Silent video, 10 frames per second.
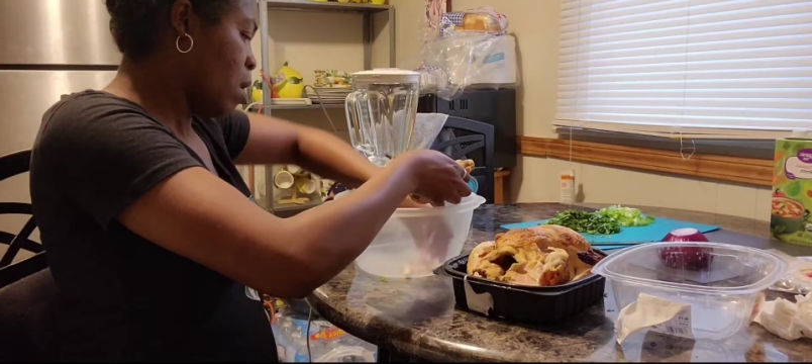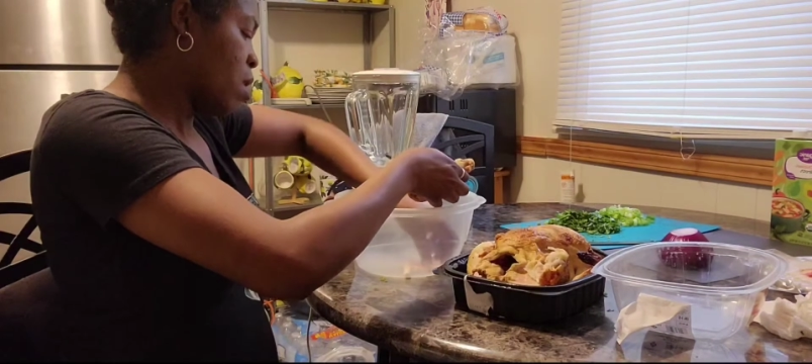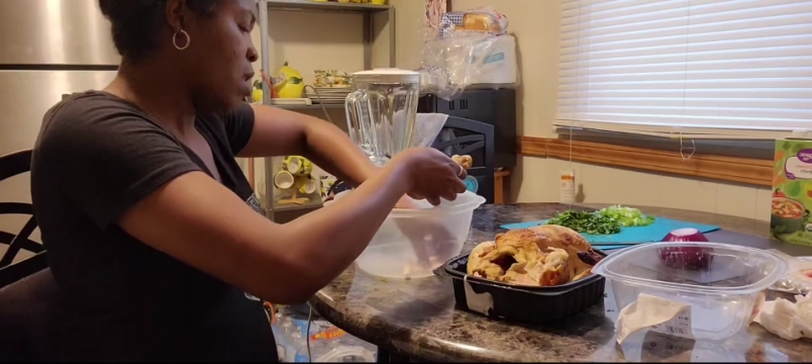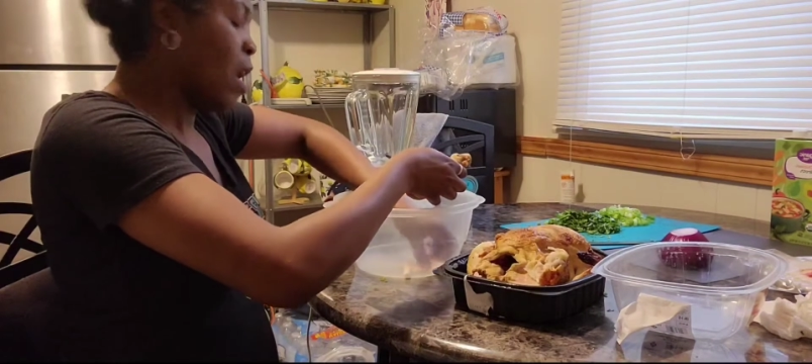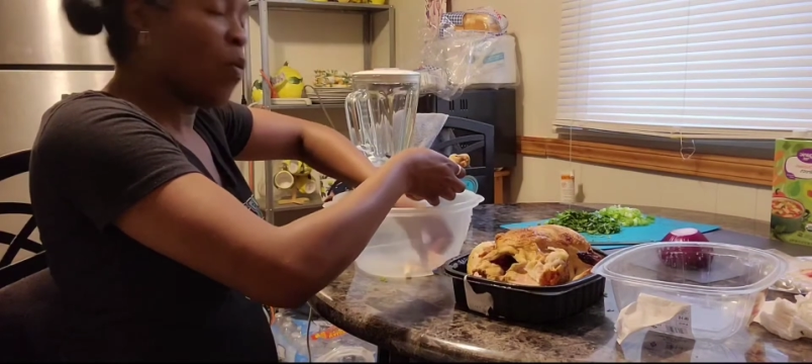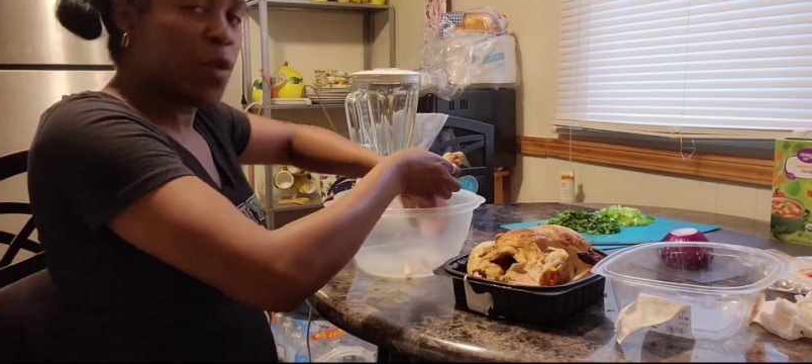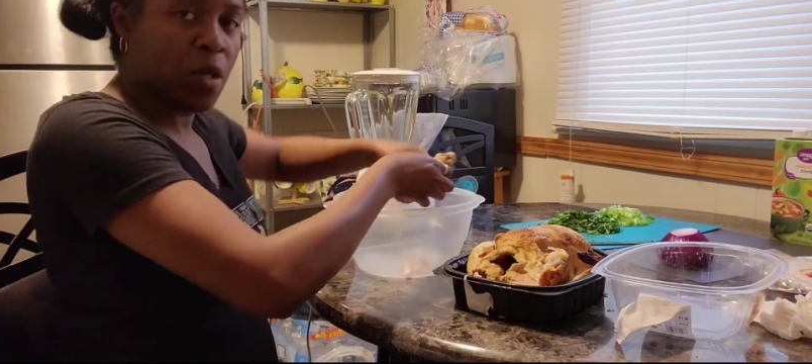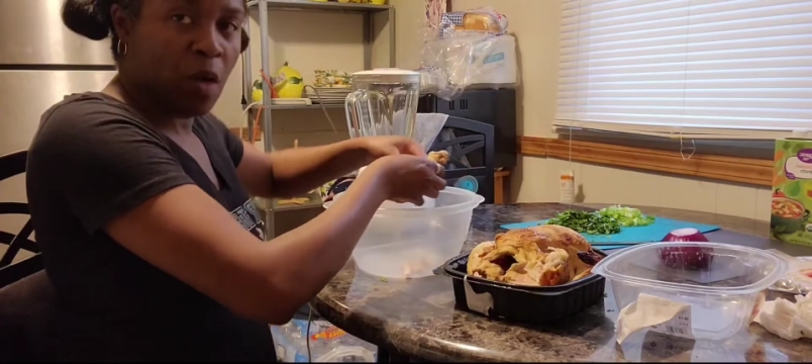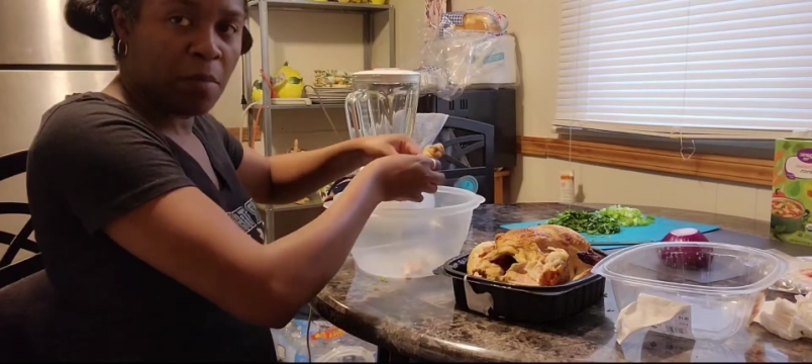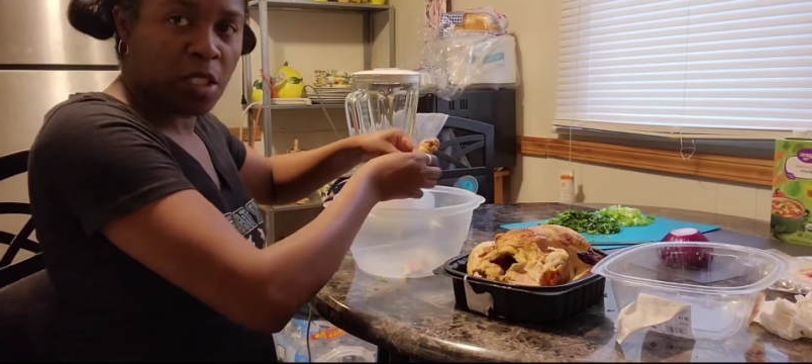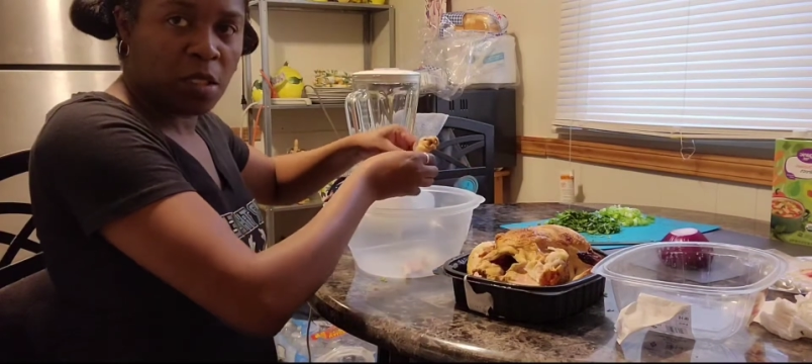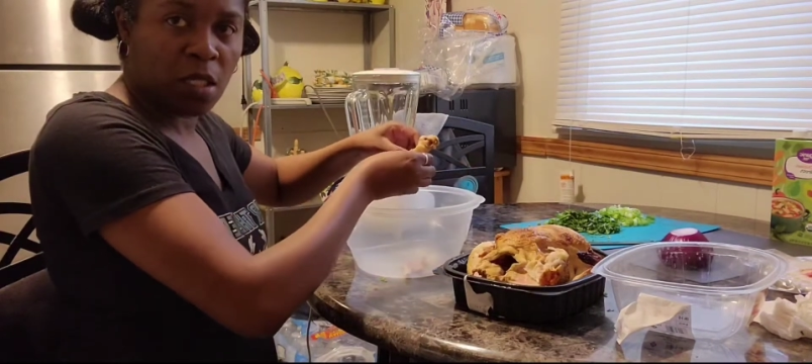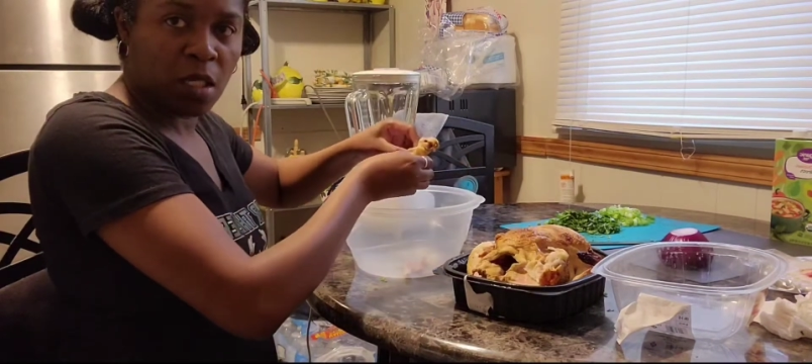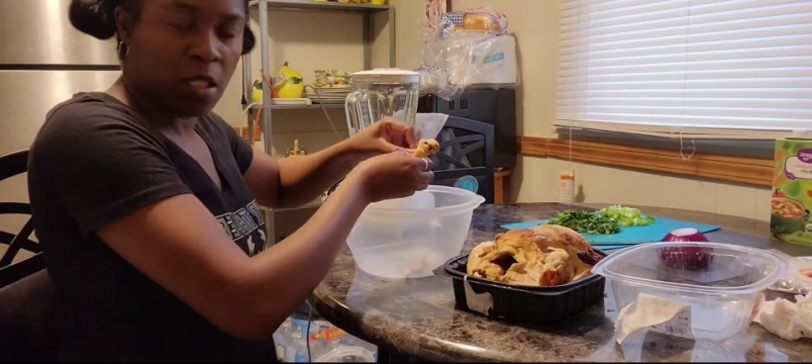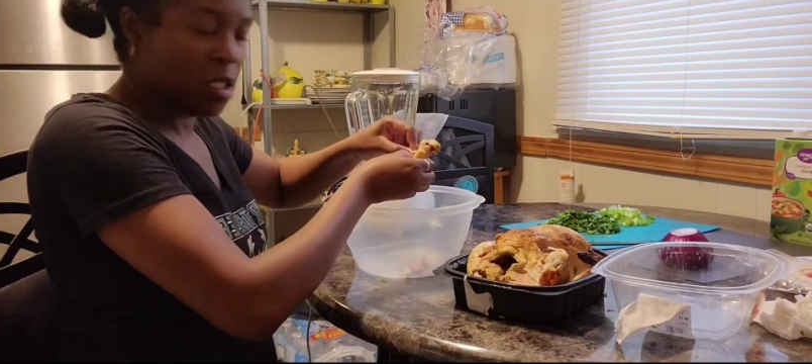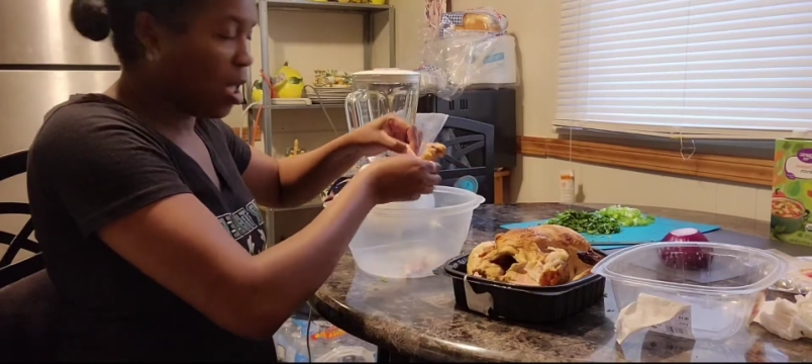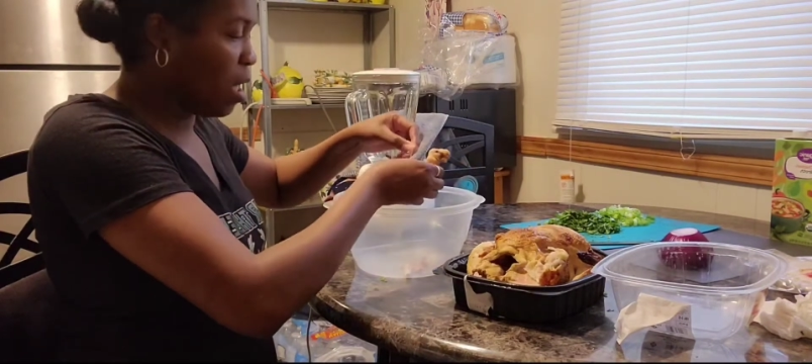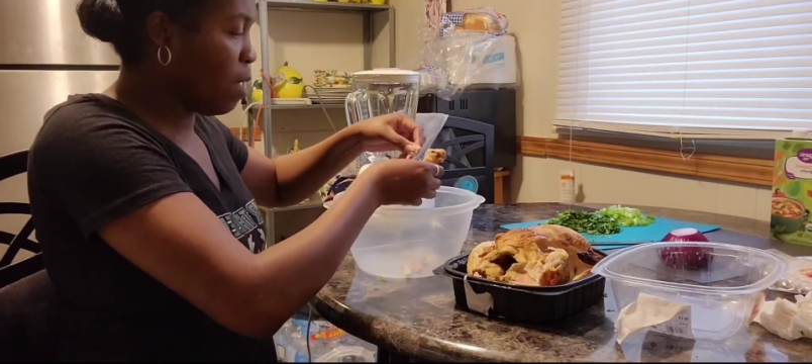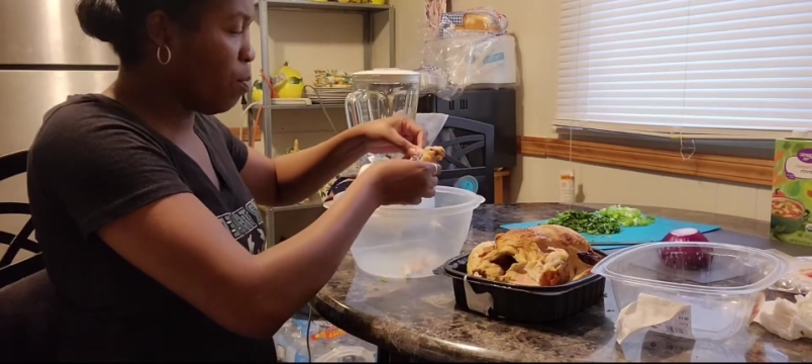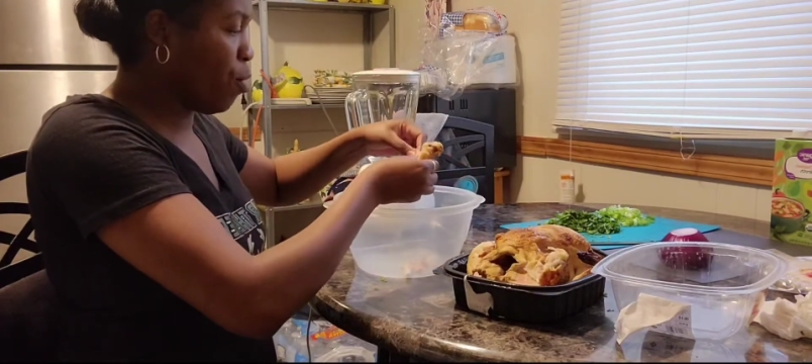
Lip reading: think I will. I'm just gonna take and